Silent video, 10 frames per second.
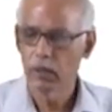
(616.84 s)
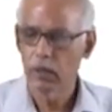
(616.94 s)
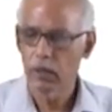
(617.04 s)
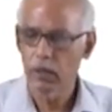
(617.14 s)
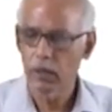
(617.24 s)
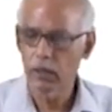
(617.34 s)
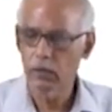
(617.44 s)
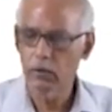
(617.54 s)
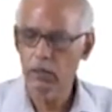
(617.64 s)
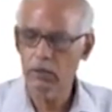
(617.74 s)
and
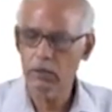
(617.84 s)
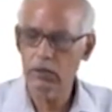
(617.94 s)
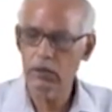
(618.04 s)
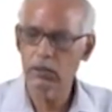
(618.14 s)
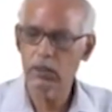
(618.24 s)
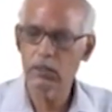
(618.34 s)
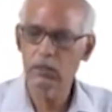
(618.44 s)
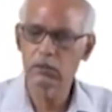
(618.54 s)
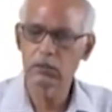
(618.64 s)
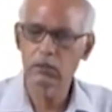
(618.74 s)
you can see that
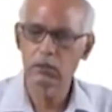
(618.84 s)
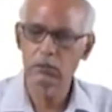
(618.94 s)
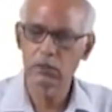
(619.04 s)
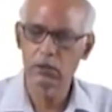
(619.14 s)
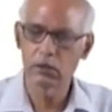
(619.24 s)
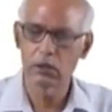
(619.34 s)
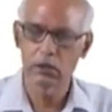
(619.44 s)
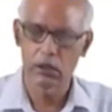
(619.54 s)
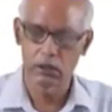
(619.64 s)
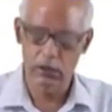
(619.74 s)
some
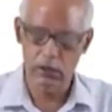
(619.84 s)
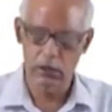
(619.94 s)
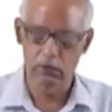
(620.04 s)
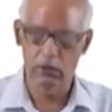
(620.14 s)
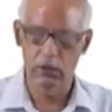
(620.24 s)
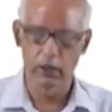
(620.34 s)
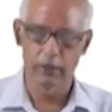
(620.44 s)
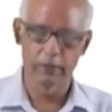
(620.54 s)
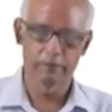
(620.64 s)
details are given here.